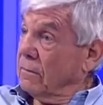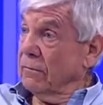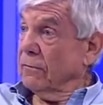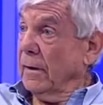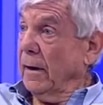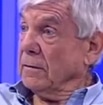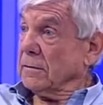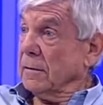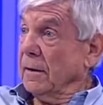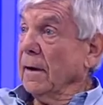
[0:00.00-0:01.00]
Kitchen's
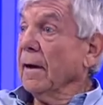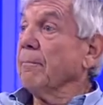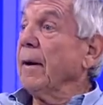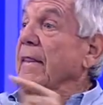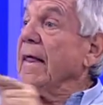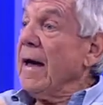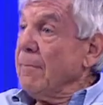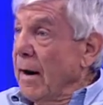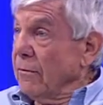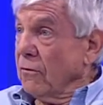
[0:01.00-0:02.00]
closed. But
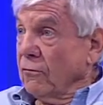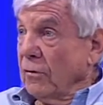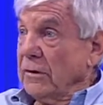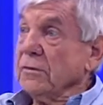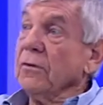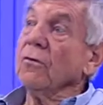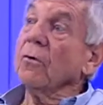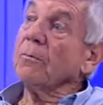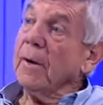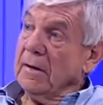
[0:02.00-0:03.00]
they made the choice. You're
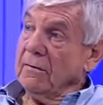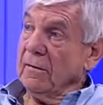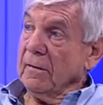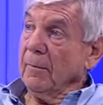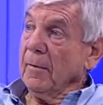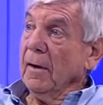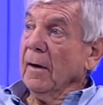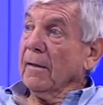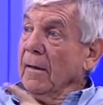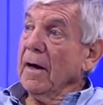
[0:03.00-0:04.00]
not punishing them.
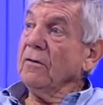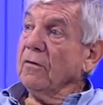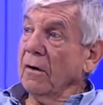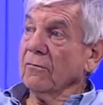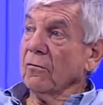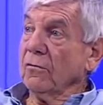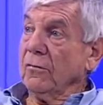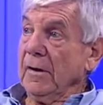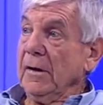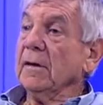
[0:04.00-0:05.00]
Yeah. They chose
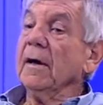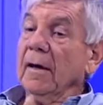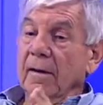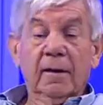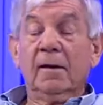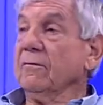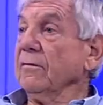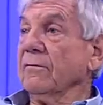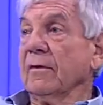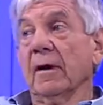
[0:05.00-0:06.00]
not to eat.
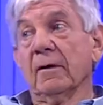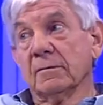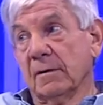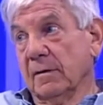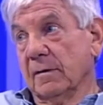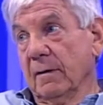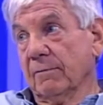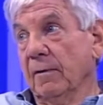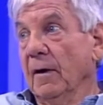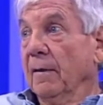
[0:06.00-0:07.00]
Kitchen's closed.
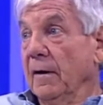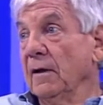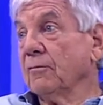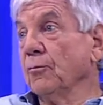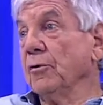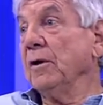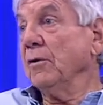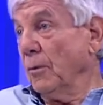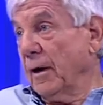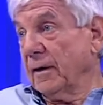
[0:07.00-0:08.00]
Tough. The next
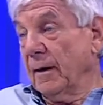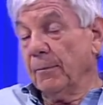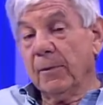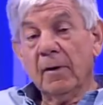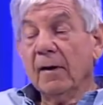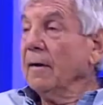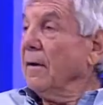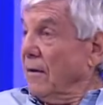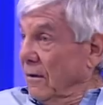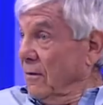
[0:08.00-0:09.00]
morning you wake up
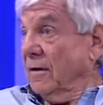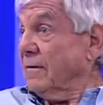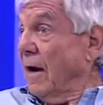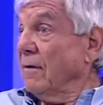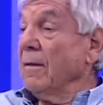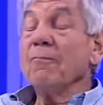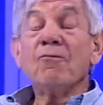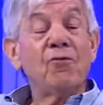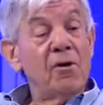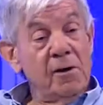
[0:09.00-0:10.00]
and you can say to
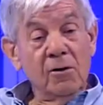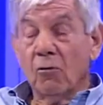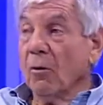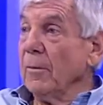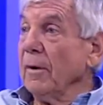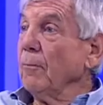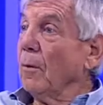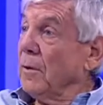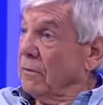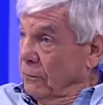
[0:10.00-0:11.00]
them very calmly,
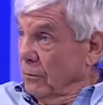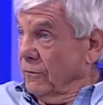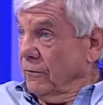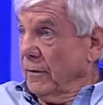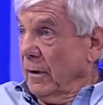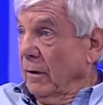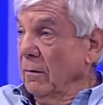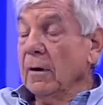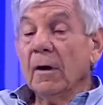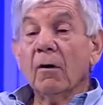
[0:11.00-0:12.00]
Mommy just wants to
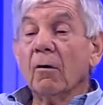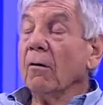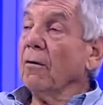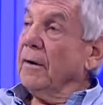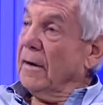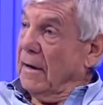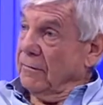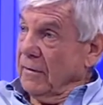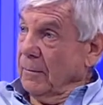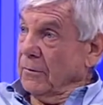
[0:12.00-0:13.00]
know, are you going to
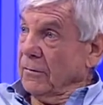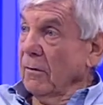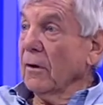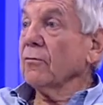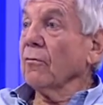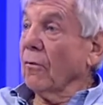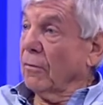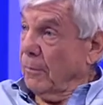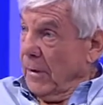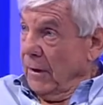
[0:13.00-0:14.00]
have supper tonight or
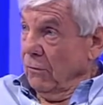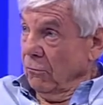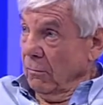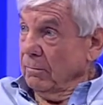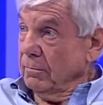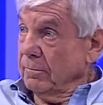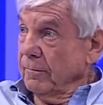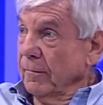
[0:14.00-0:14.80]
rather play in your room?